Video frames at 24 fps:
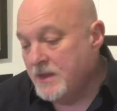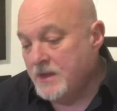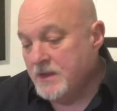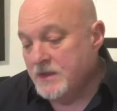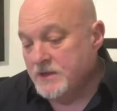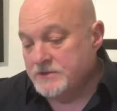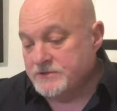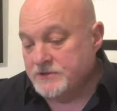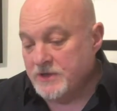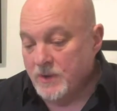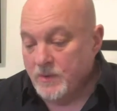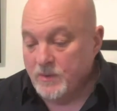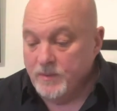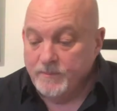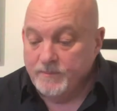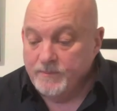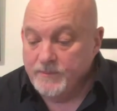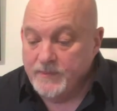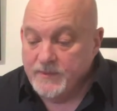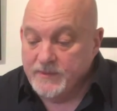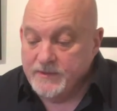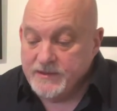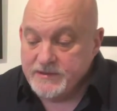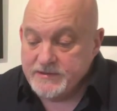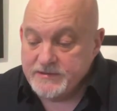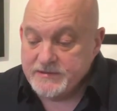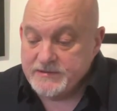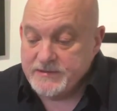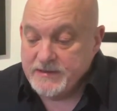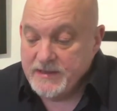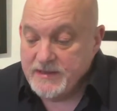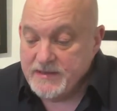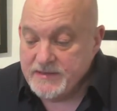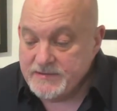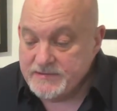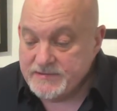So this
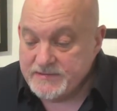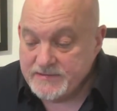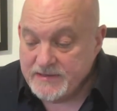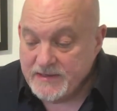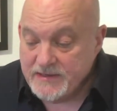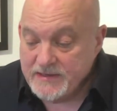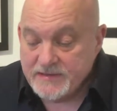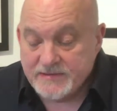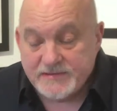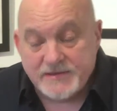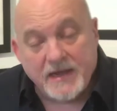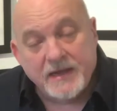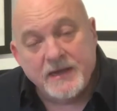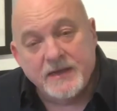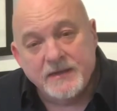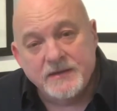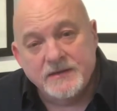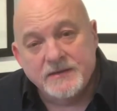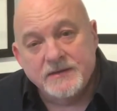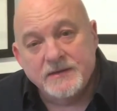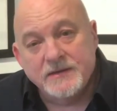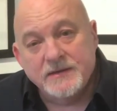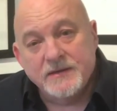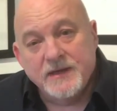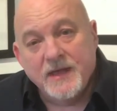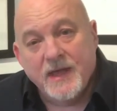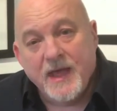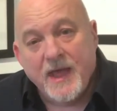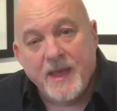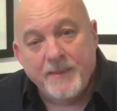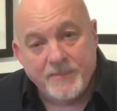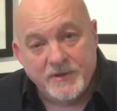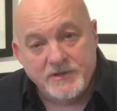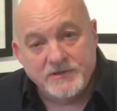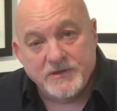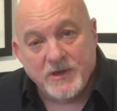is the second
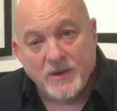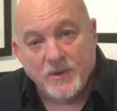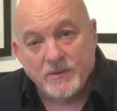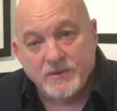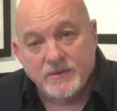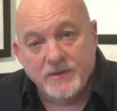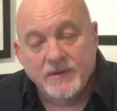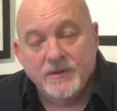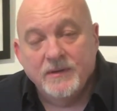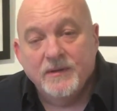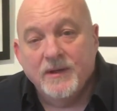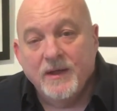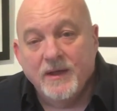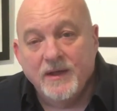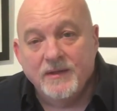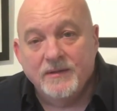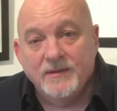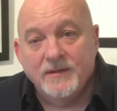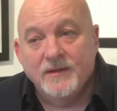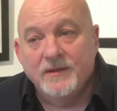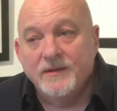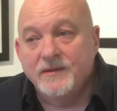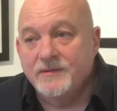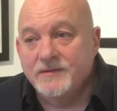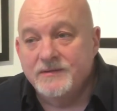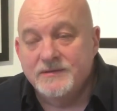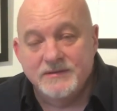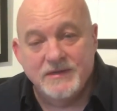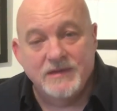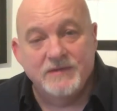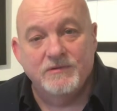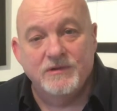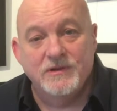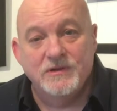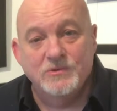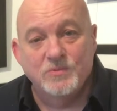episode in
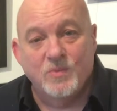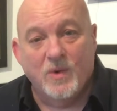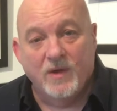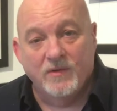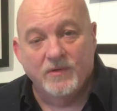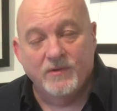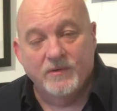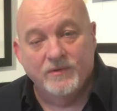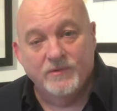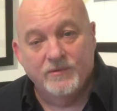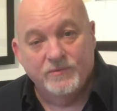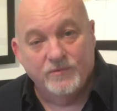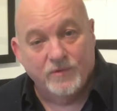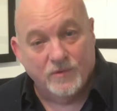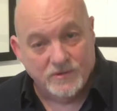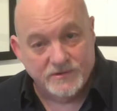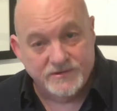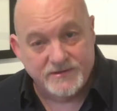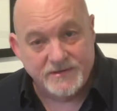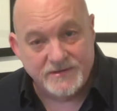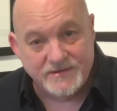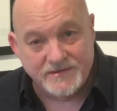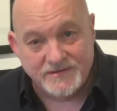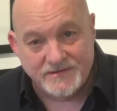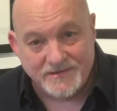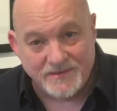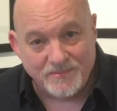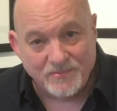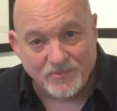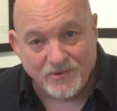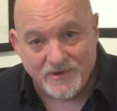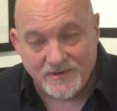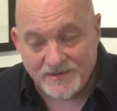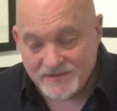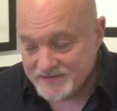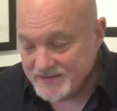Series 1, 4 seasons in
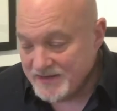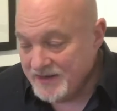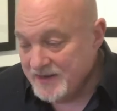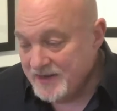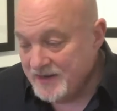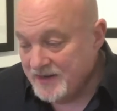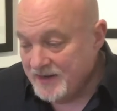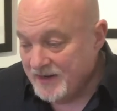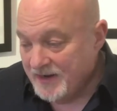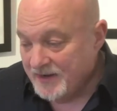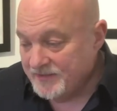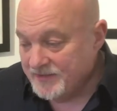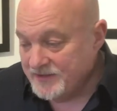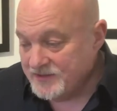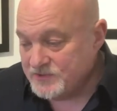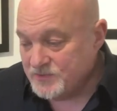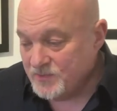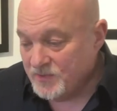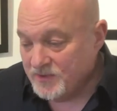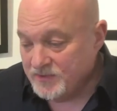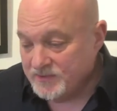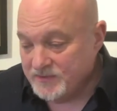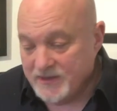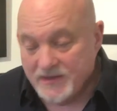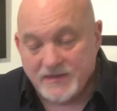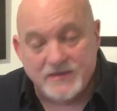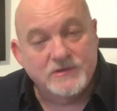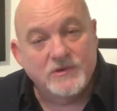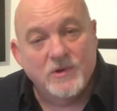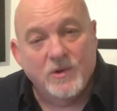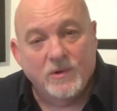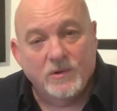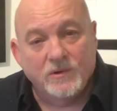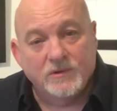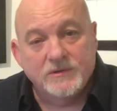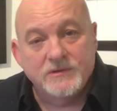print, and this one is
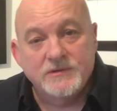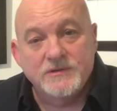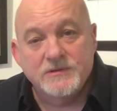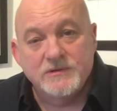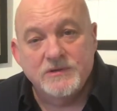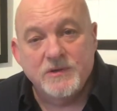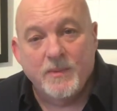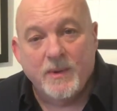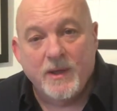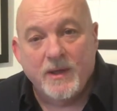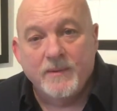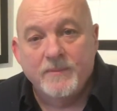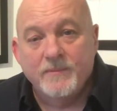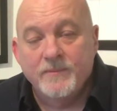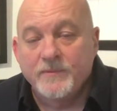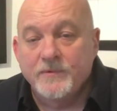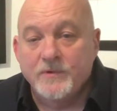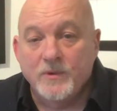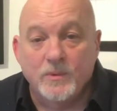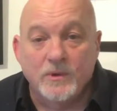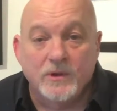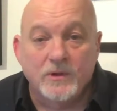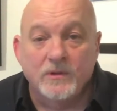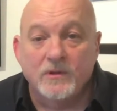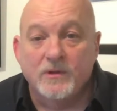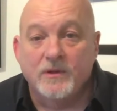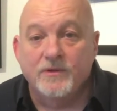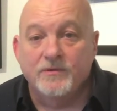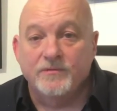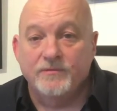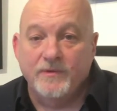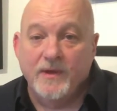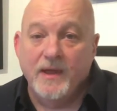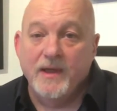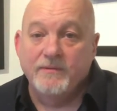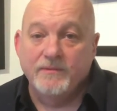called Summer. So we're going to look at
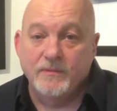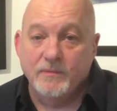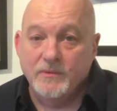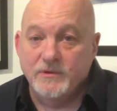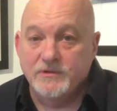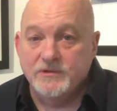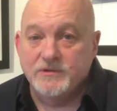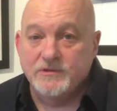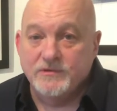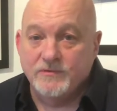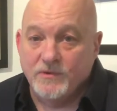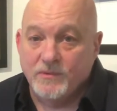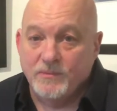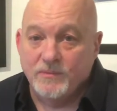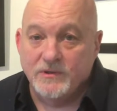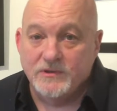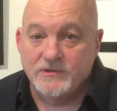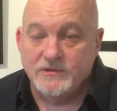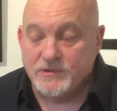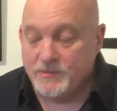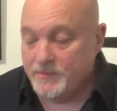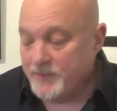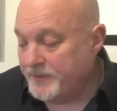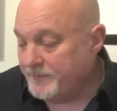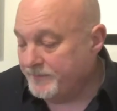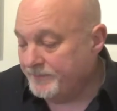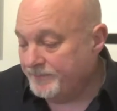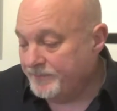5 images from the summer.